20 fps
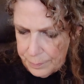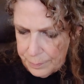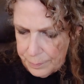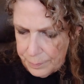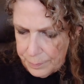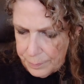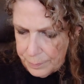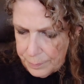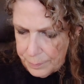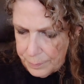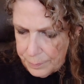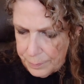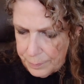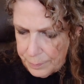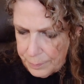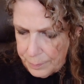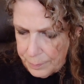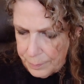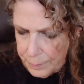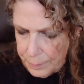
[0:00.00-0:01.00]

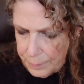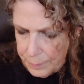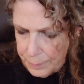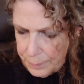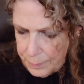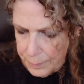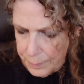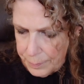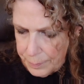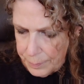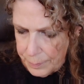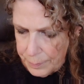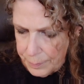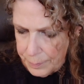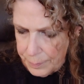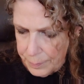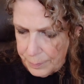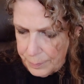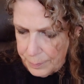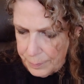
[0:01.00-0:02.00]

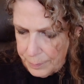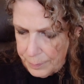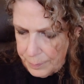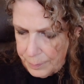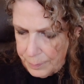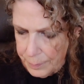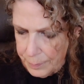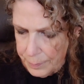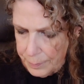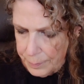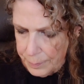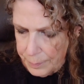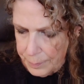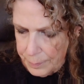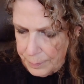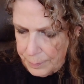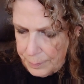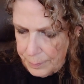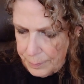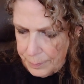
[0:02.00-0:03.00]

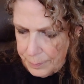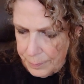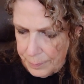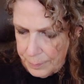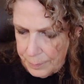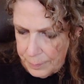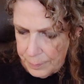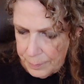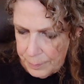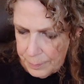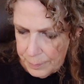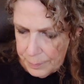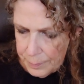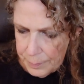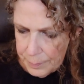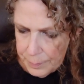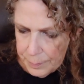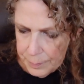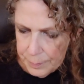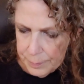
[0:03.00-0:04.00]

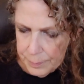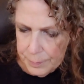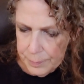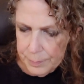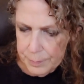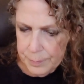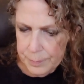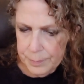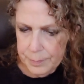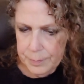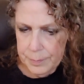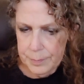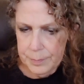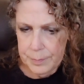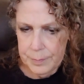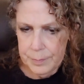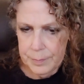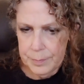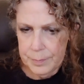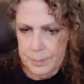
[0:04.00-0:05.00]

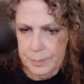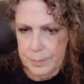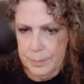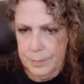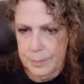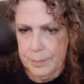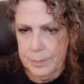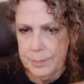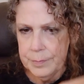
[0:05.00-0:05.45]
Nothing is said.